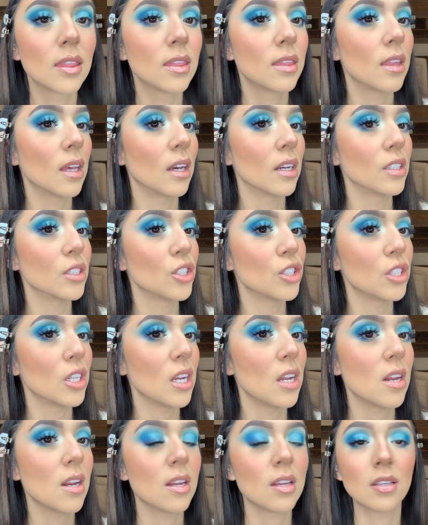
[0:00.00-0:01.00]
that
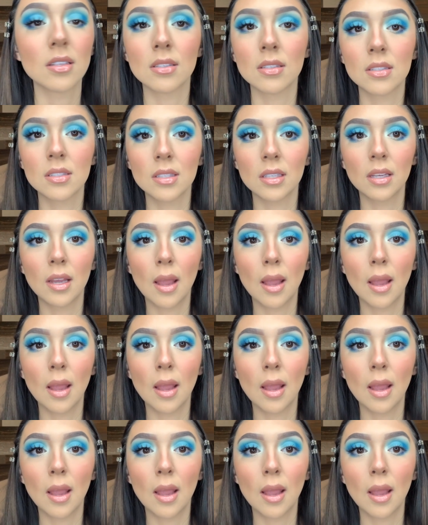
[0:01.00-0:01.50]
shade is.